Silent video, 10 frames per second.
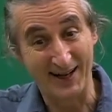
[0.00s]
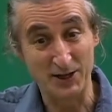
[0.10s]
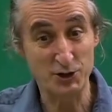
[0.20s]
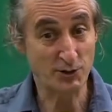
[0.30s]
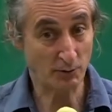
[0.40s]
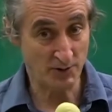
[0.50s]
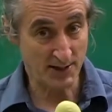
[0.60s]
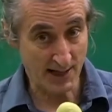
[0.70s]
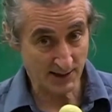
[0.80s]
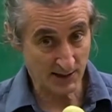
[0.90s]
you don't
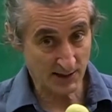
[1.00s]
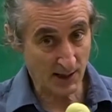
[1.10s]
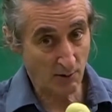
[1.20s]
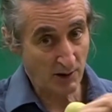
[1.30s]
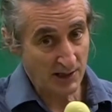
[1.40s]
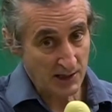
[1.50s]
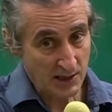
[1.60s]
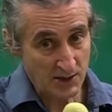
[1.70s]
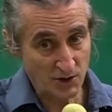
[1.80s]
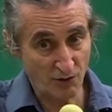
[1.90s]
necessarily
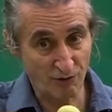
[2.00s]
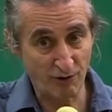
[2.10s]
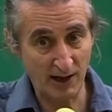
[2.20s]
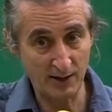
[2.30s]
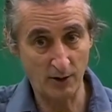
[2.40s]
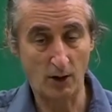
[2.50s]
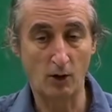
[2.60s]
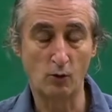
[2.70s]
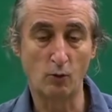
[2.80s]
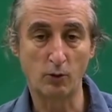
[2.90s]
need to write the
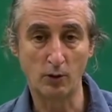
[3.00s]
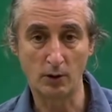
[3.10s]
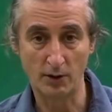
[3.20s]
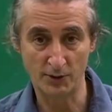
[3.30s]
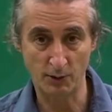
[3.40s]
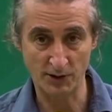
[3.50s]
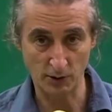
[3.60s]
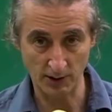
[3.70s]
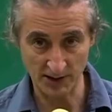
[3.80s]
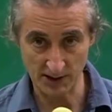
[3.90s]
whole word when
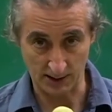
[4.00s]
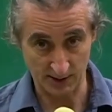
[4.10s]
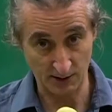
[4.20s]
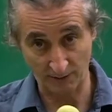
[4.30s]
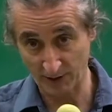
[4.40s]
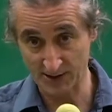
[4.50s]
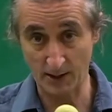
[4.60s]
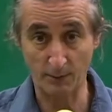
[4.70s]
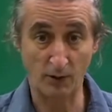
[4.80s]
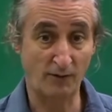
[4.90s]
you're listening. So, for
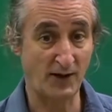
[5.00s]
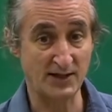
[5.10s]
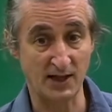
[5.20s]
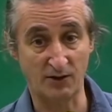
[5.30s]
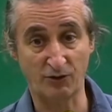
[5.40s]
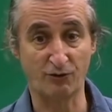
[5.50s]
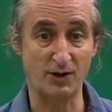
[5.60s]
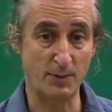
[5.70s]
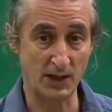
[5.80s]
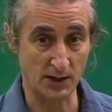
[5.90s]
example, if they say 3
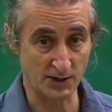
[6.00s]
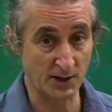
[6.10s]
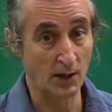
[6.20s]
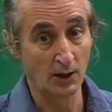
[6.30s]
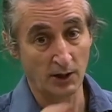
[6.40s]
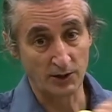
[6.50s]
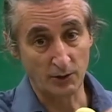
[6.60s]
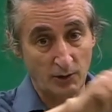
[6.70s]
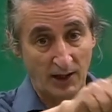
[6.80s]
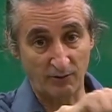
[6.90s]
minutes, you
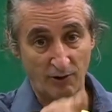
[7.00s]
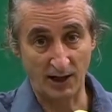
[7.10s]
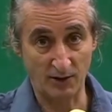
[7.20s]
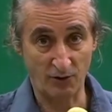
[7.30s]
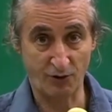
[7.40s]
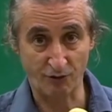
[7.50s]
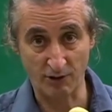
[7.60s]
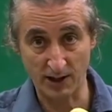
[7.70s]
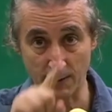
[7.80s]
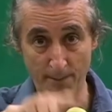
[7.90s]
can write
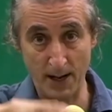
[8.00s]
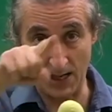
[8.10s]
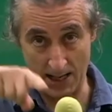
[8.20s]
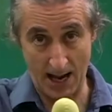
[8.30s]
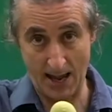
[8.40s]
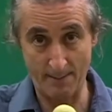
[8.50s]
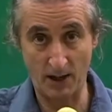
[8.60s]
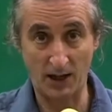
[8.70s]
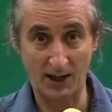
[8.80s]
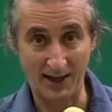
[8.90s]
3 min,
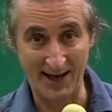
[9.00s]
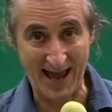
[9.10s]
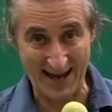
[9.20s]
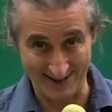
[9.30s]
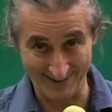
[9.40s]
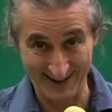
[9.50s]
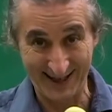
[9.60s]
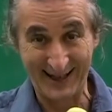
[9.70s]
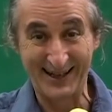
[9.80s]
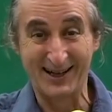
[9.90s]
M-I-N.
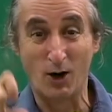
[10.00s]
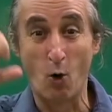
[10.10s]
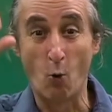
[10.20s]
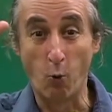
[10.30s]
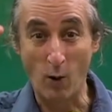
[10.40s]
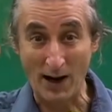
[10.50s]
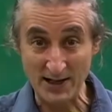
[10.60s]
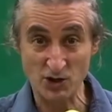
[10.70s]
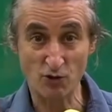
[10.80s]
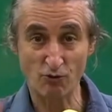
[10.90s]

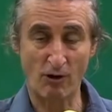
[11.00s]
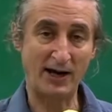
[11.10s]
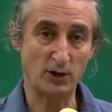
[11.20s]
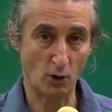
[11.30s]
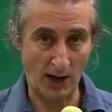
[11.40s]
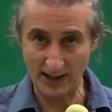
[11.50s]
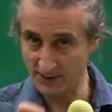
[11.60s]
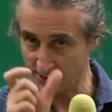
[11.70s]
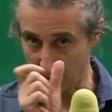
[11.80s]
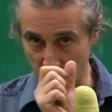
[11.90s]
When you write your
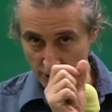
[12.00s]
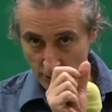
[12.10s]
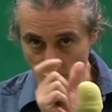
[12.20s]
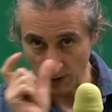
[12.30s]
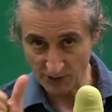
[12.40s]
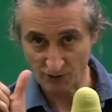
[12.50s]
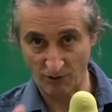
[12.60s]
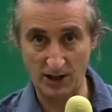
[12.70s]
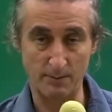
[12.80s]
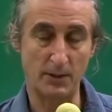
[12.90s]
answer, you must
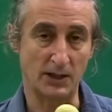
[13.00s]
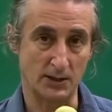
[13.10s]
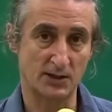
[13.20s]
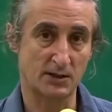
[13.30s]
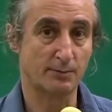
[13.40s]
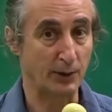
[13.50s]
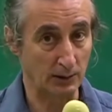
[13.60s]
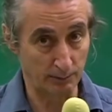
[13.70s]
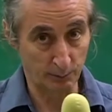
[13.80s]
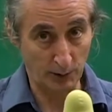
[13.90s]
write minutes. But
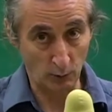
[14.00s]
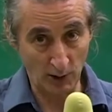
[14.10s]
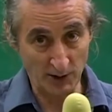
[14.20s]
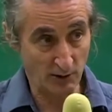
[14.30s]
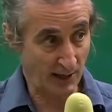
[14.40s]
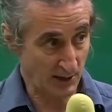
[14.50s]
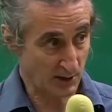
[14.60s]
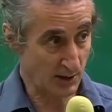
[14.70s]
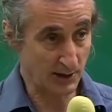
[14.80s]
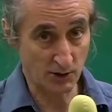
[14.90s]
when you're
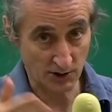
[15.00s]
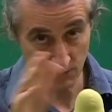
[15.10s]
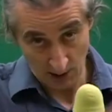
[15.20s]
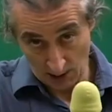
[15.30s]
actually just